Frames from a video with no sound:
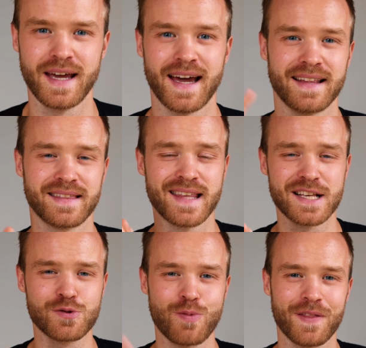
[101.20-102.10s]
And
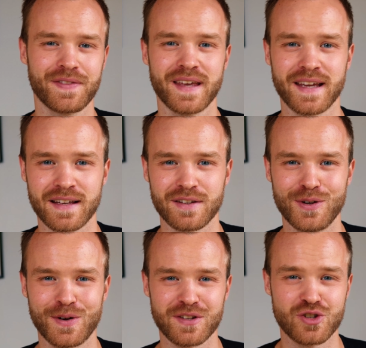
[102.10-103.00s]
this one thing
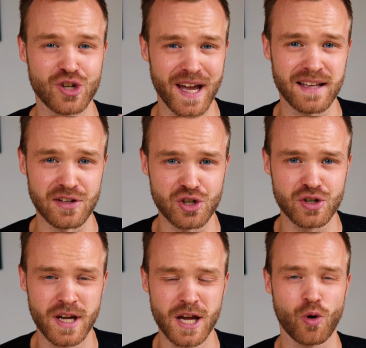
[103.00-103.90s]
you can change
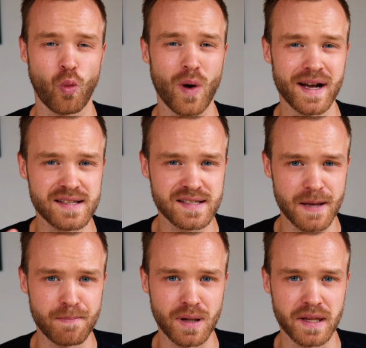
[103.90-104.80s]
quite
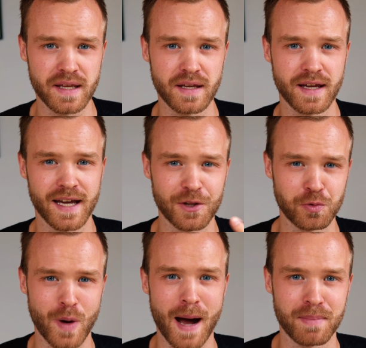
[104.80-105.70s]
simply
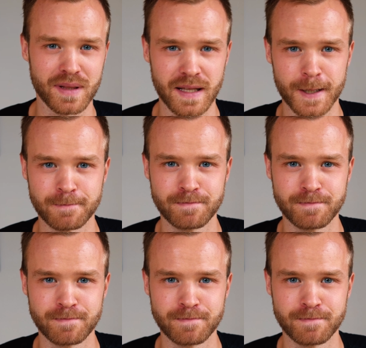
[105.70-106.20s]
and rapidly.